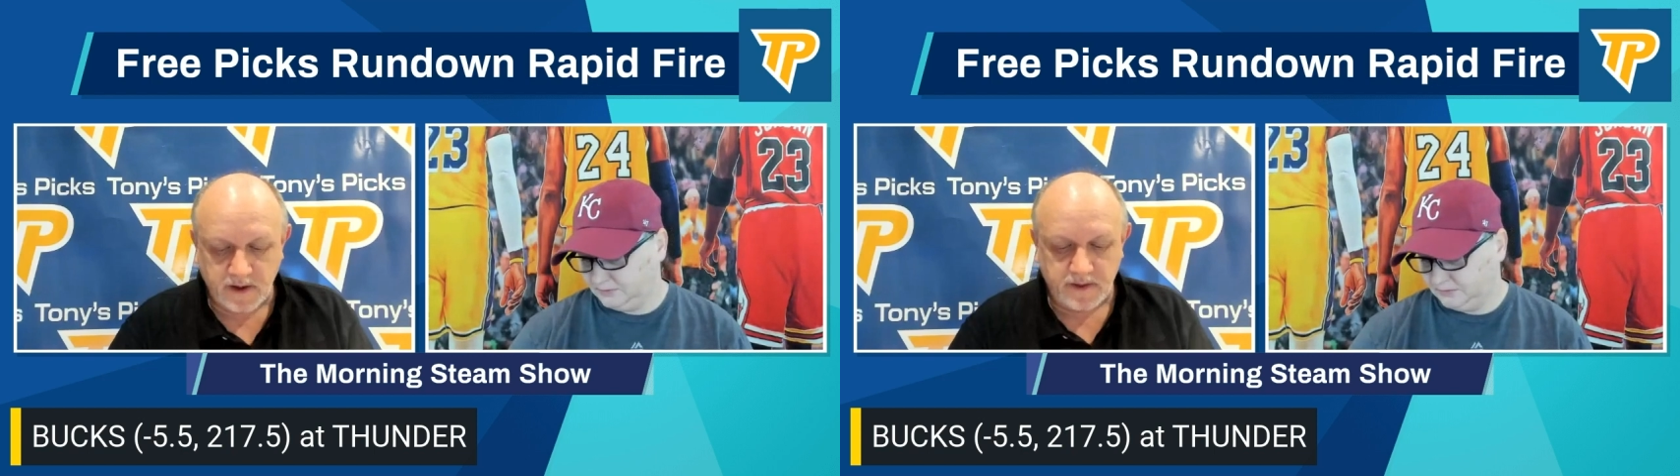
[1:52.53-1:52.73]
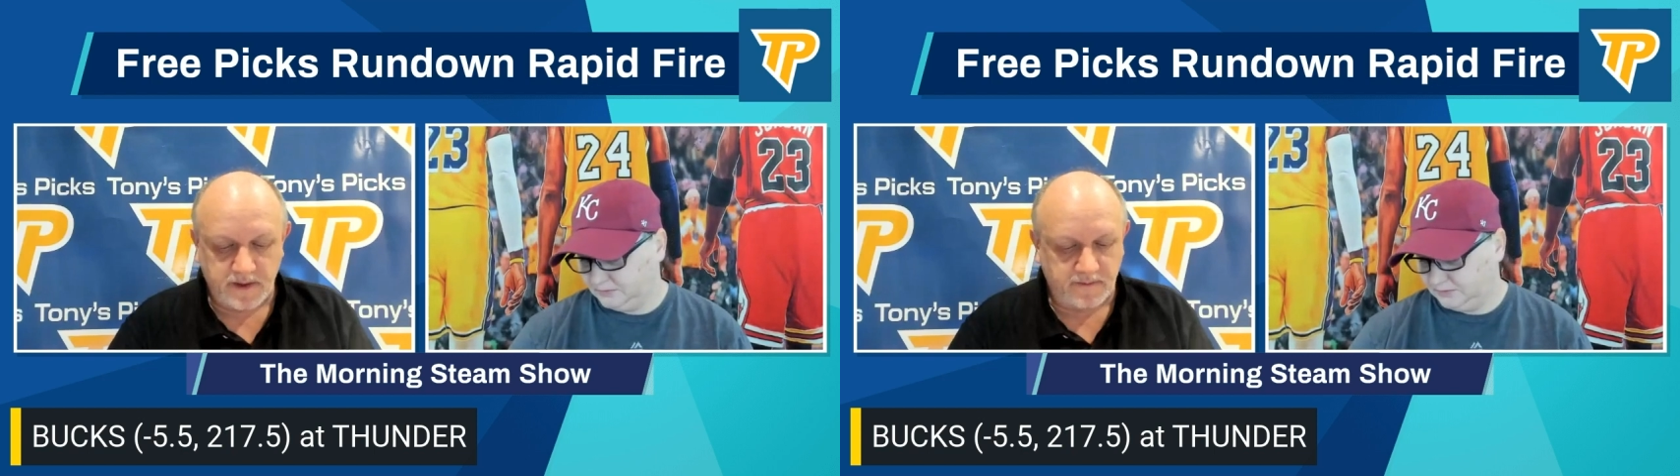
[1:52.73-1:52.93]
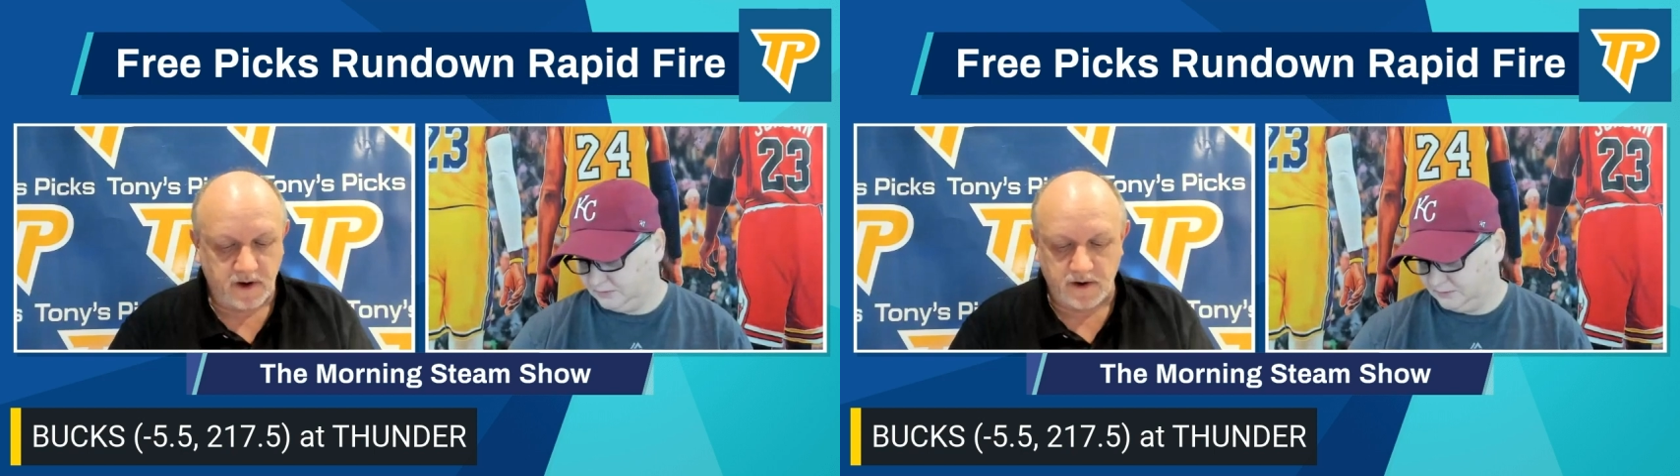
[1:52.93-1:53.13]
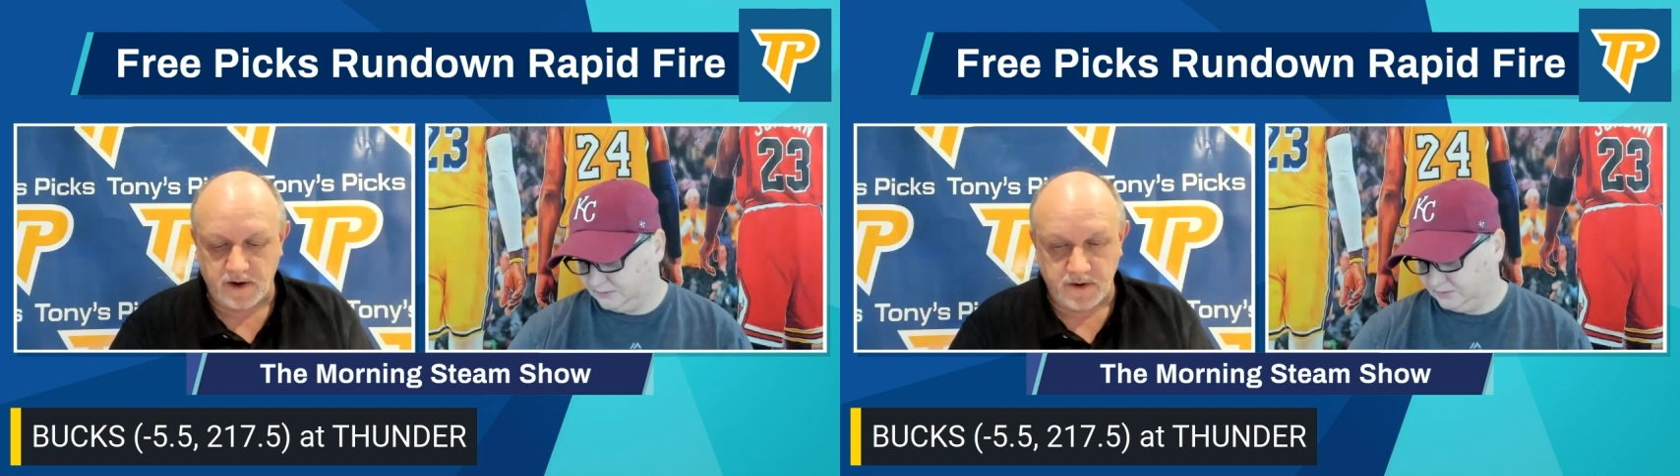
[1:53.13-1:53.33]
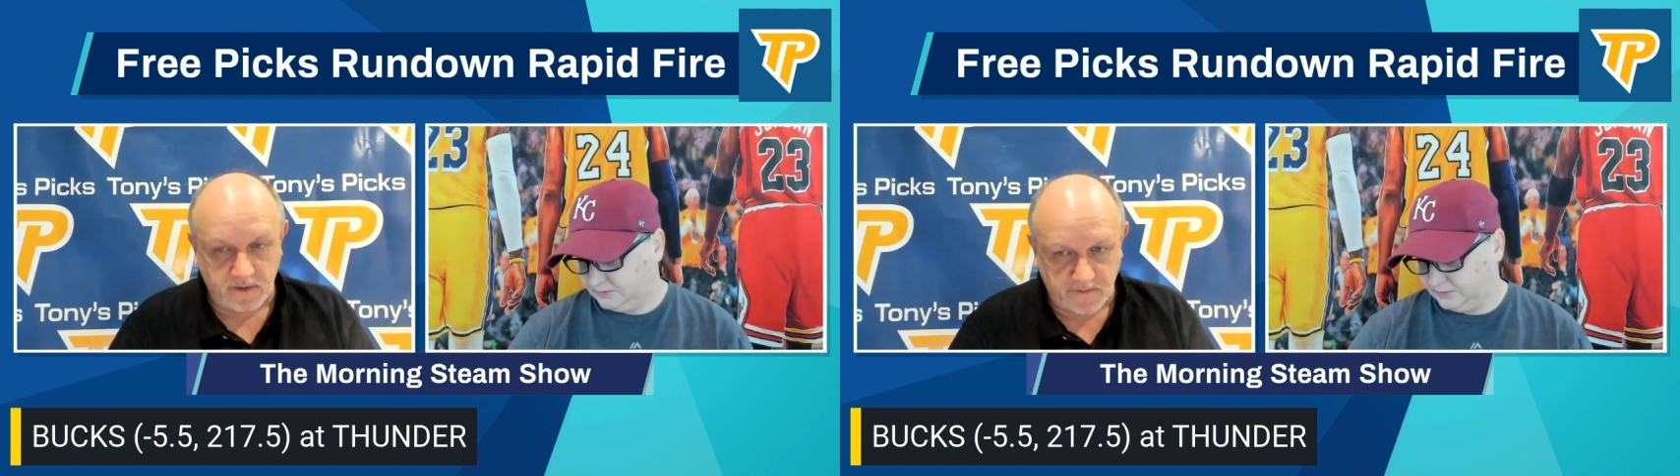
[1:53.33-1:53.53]
They've gone
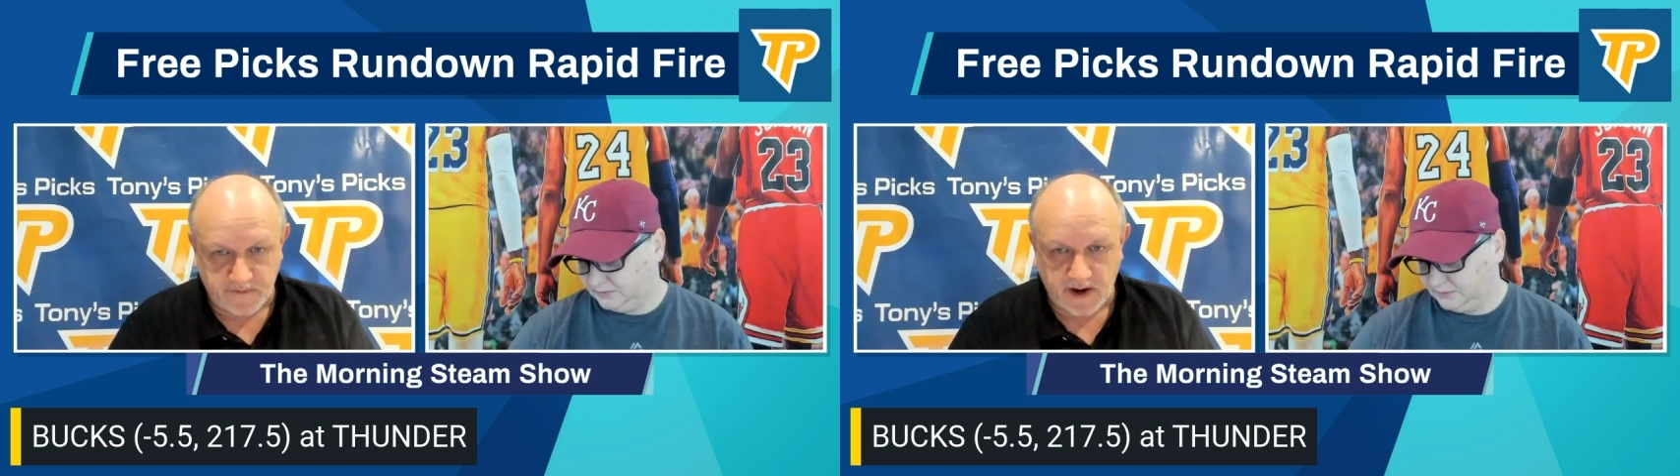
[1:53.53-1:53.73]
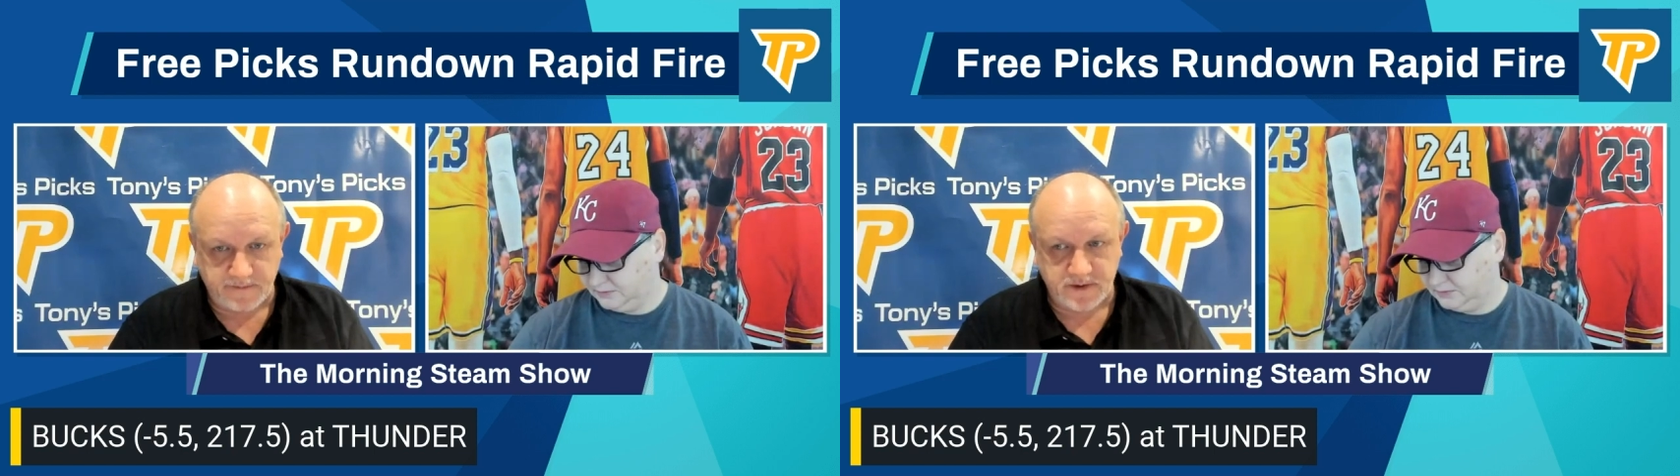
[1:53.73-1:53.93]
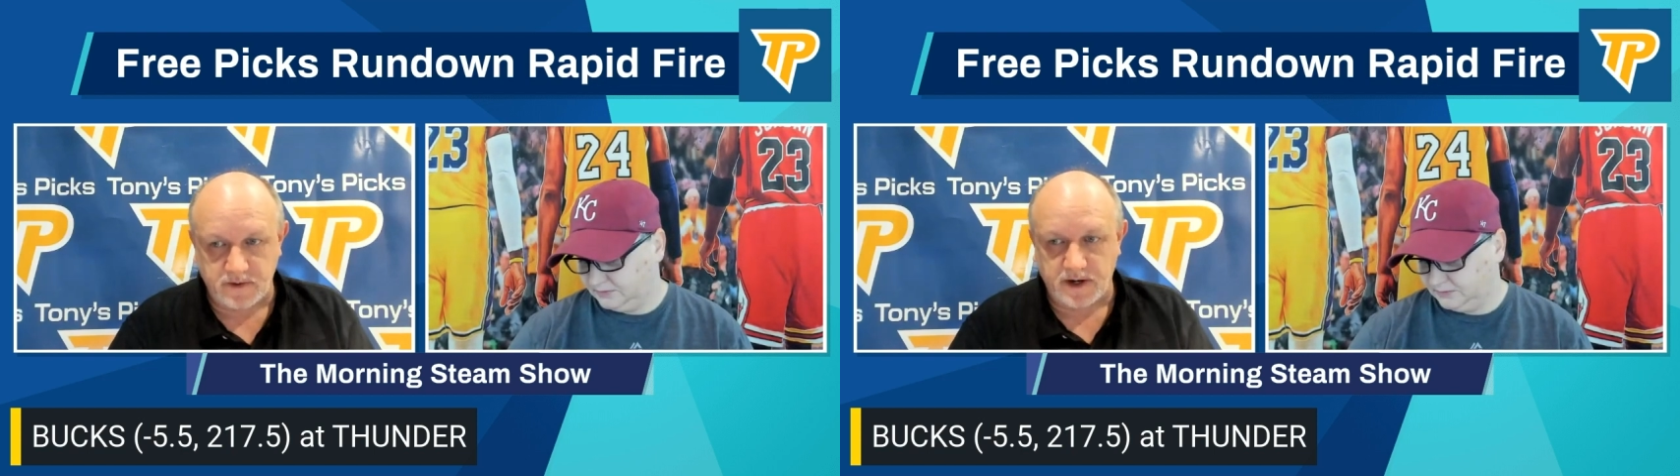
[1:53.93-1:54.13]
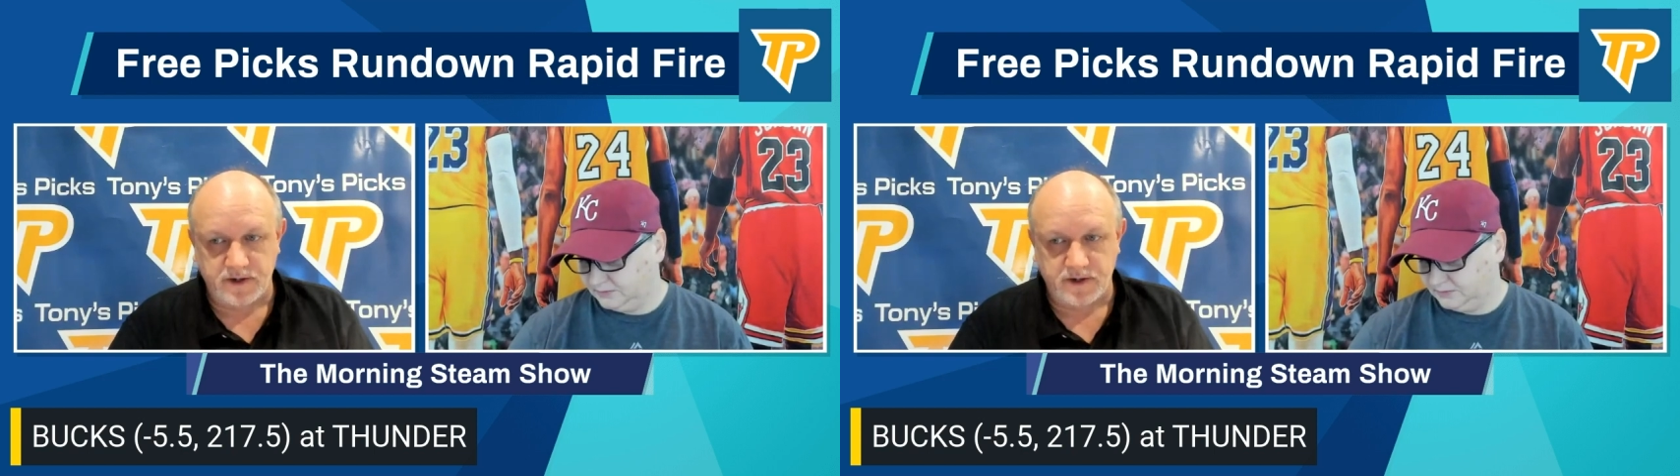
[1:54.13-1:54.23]
under in five straight,